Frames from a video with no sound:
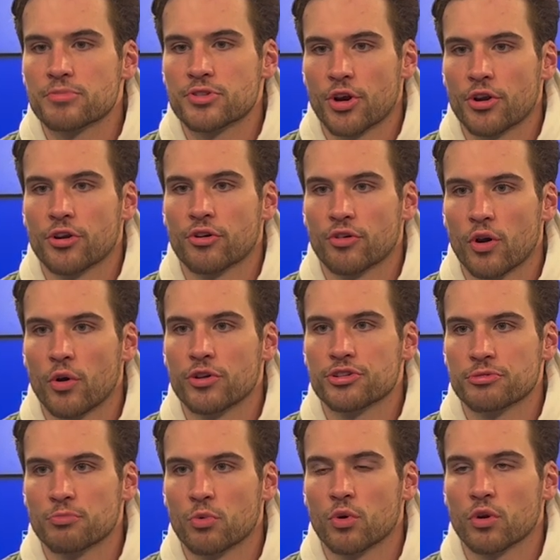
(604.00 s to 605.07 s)
starting to grow into
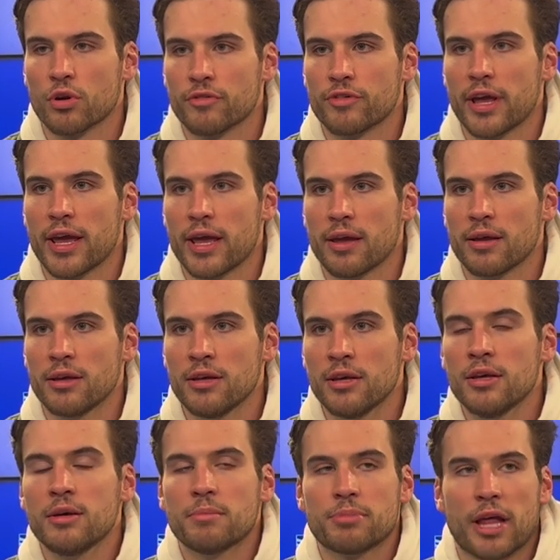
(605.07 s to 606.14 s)
more of a
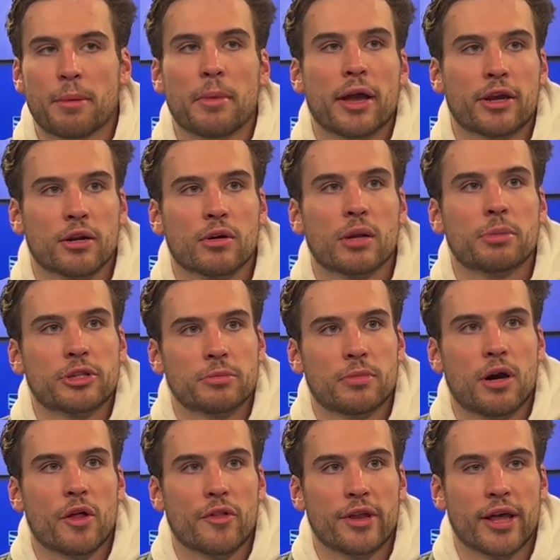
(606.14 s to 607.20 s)
playmaker when I put the
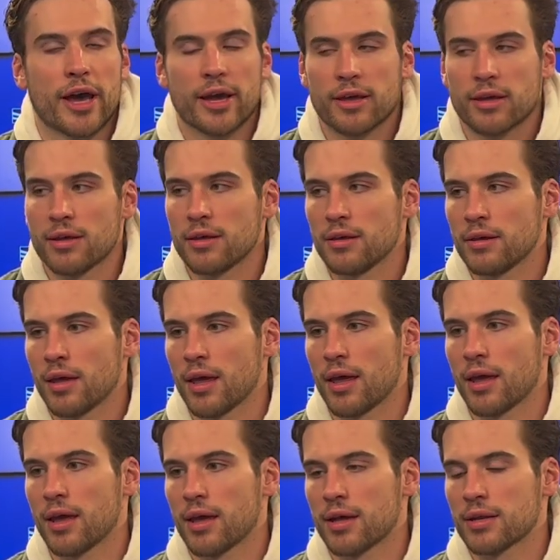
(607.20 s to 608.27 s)
ball on the deck.
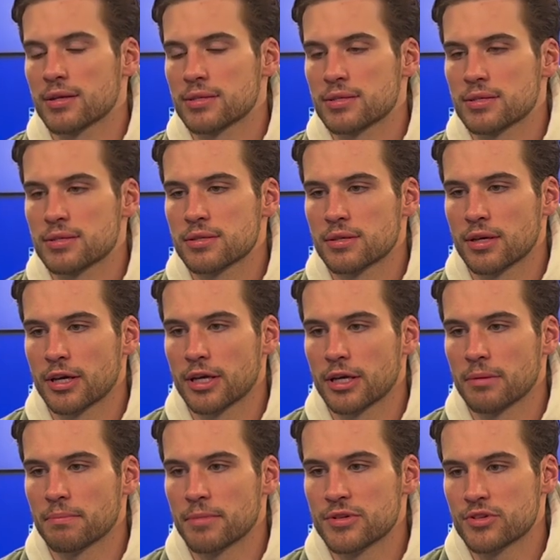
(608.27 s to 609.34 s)
And
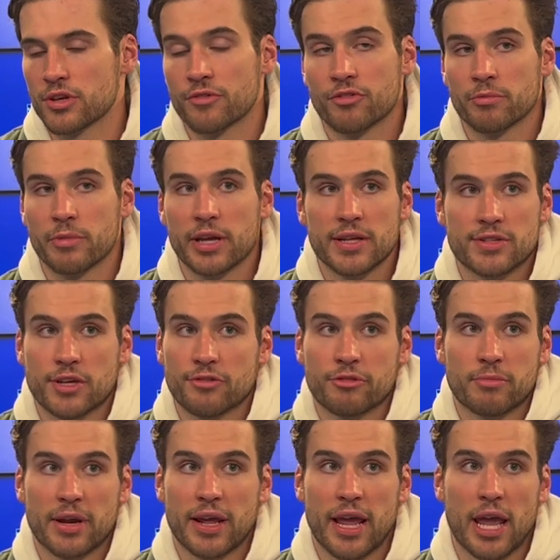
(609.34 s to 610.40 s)
it's good for me, it's good for
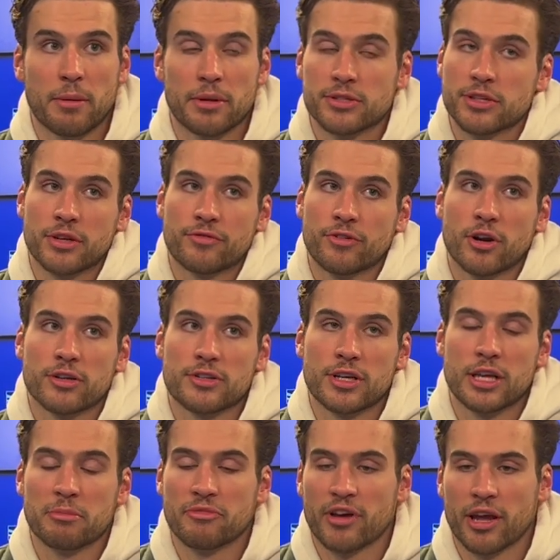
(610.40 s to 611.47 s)
my game, and it's good for our
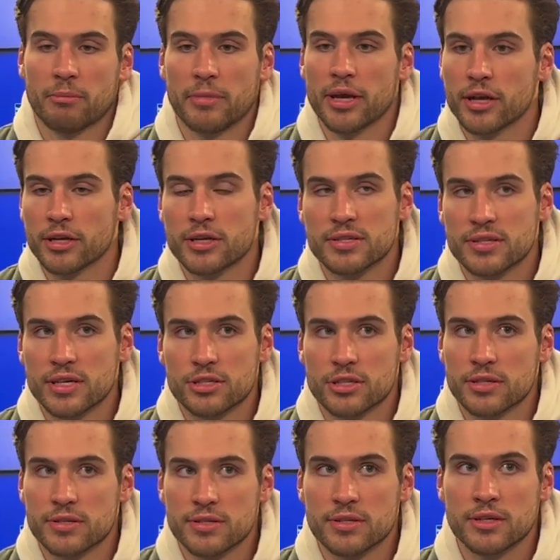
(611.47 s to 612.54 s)
team if I can make good
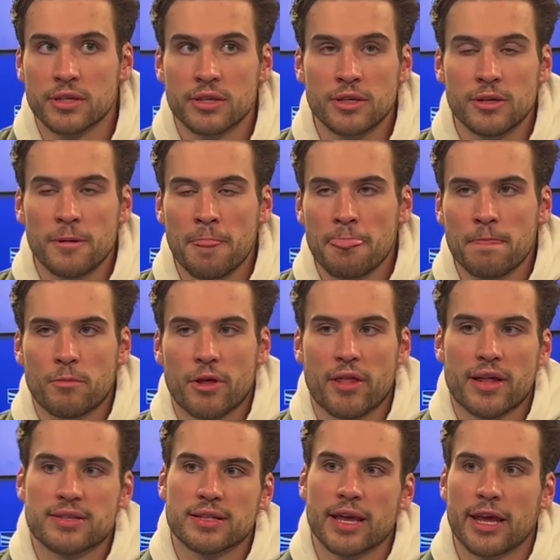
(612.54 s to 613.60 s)
decisions, whether
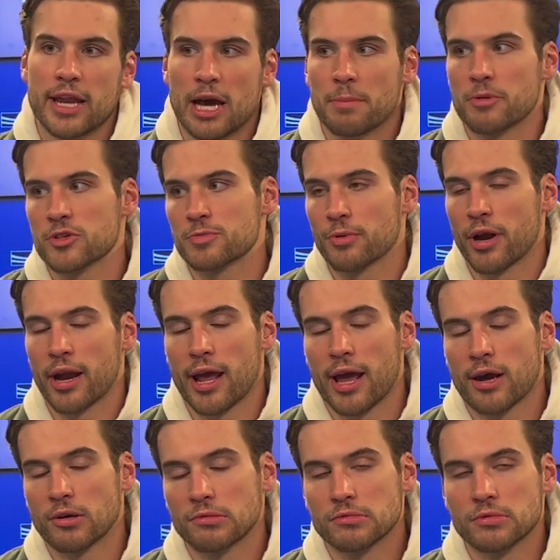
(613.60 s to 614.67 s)
that's lay it up or spray it
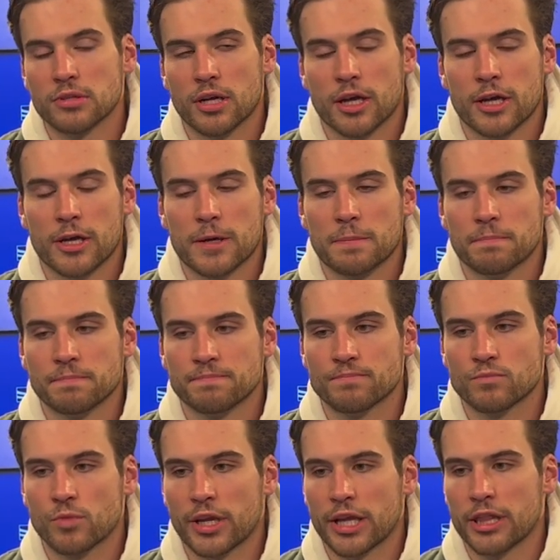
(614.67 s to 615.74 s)
out
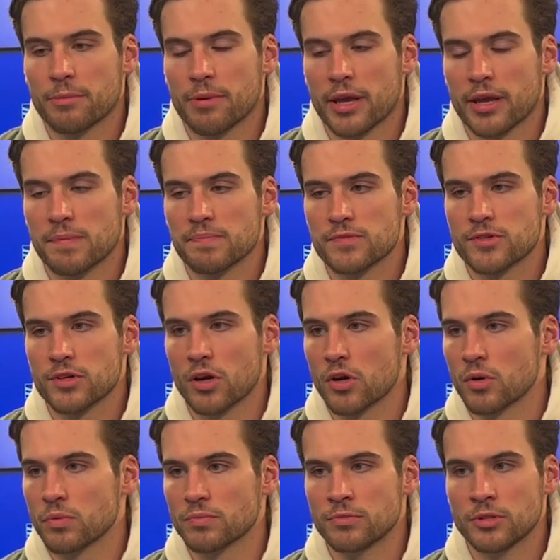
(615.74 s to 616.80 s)
when I get in the paint. So